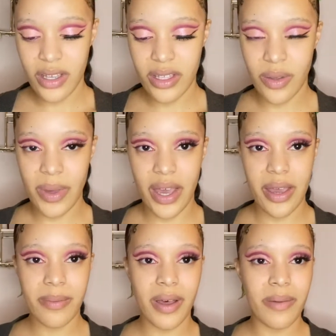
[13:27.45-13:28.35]
The way I
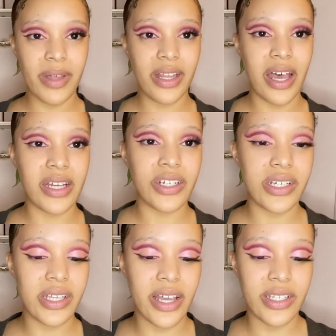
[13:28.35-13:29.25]
apply my
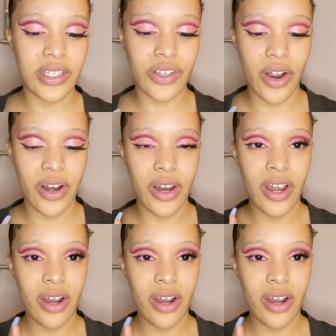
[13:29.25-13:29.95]
lashes, I start